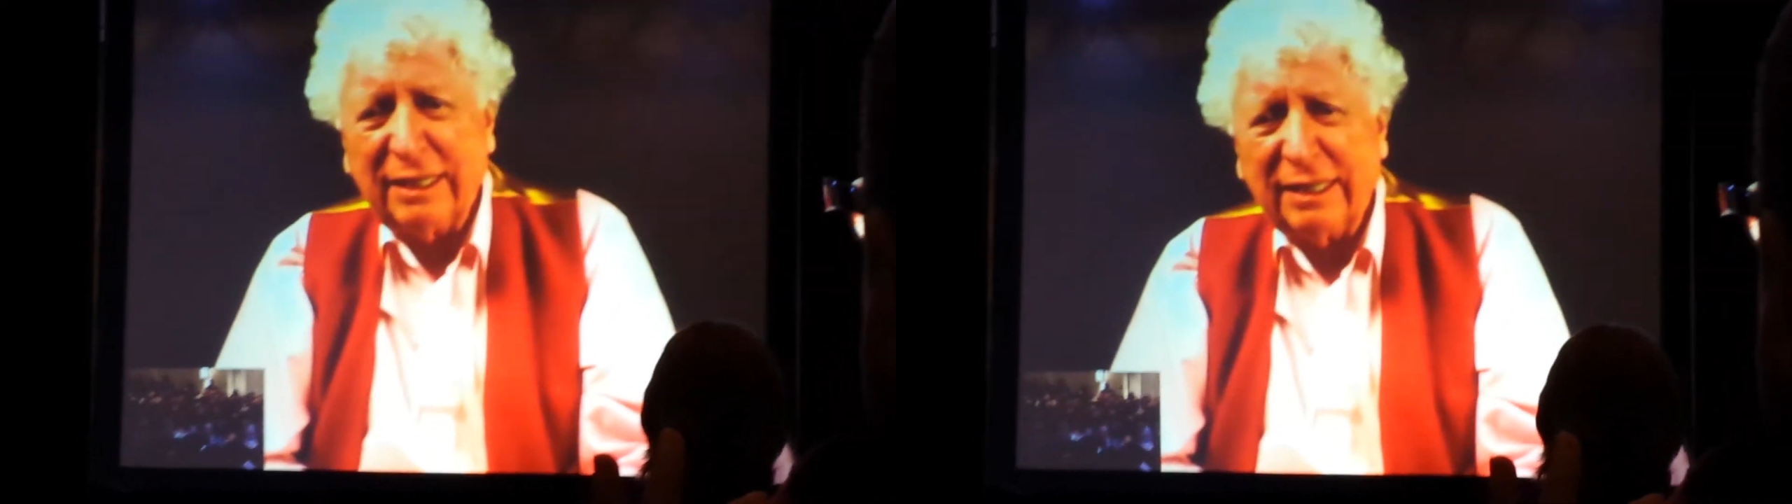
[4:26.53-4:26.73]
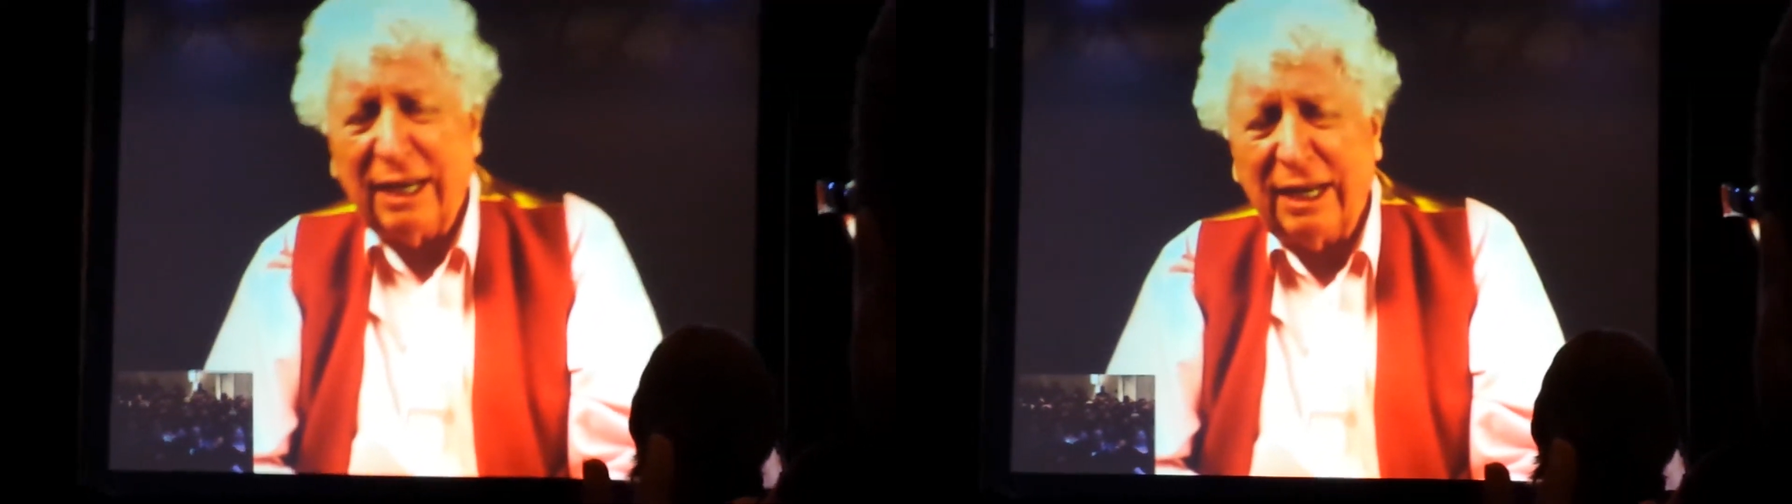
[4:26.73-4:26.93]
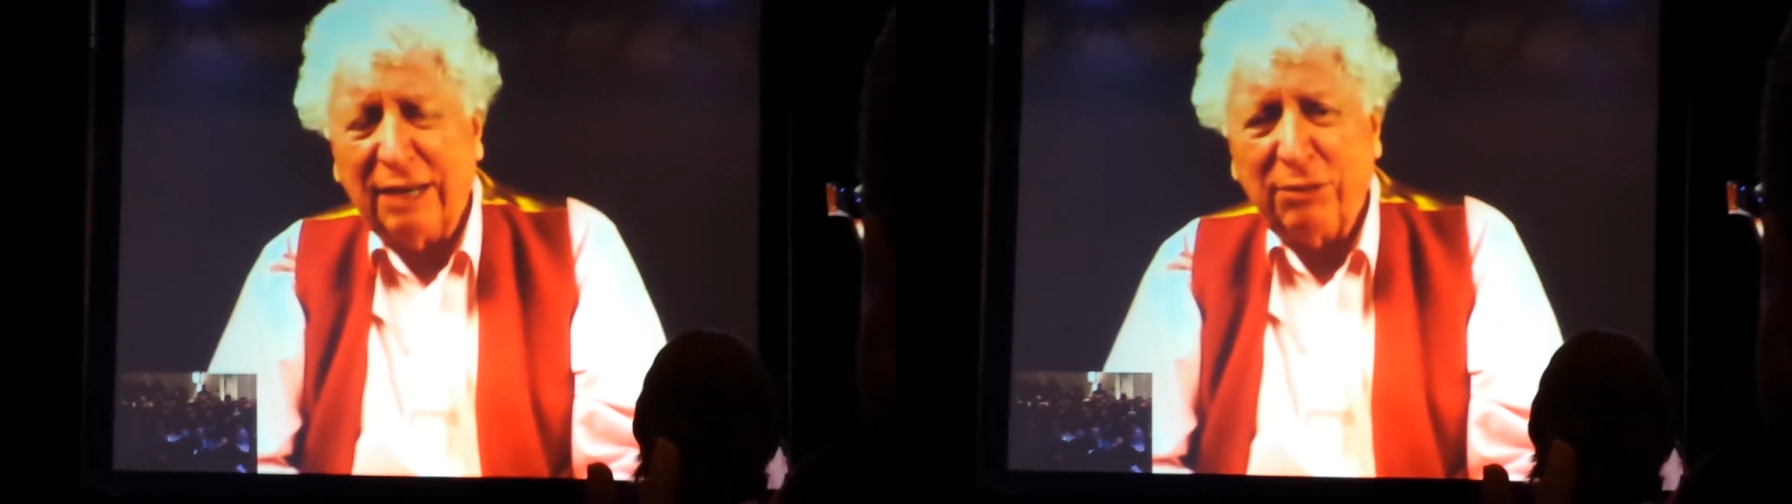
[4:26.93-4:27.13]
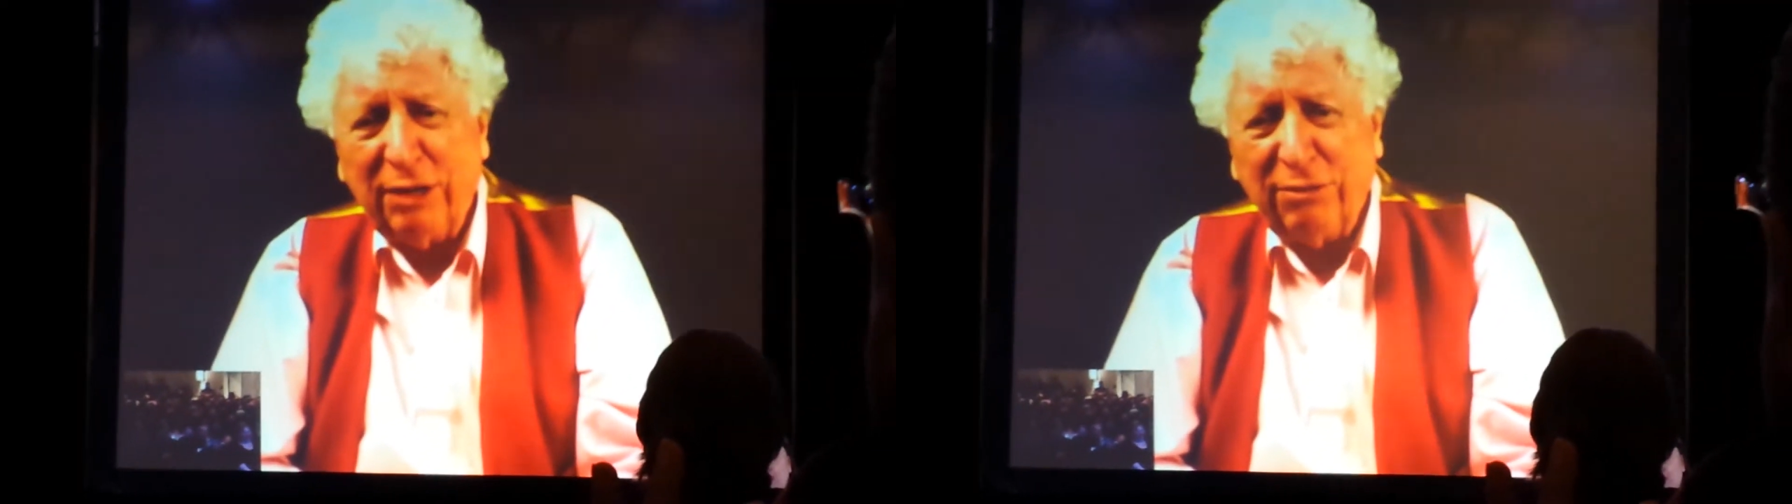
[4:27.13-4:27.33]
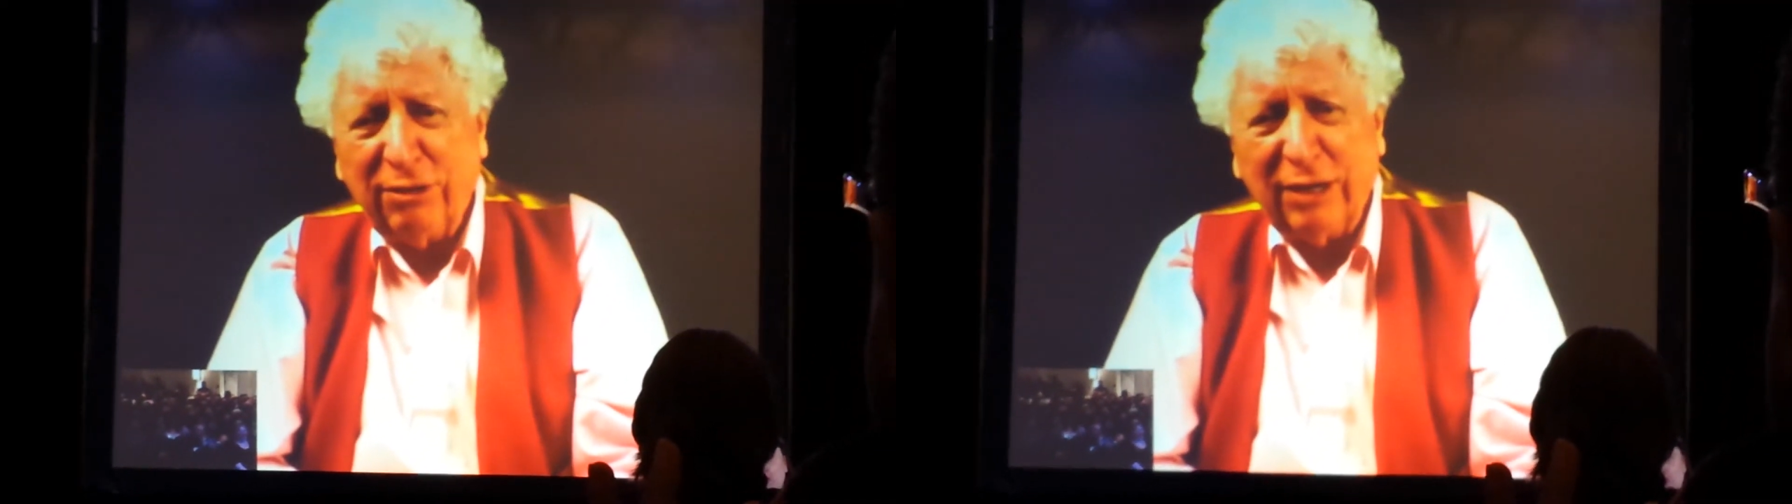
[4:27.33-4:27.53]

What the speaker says: I'm grateful.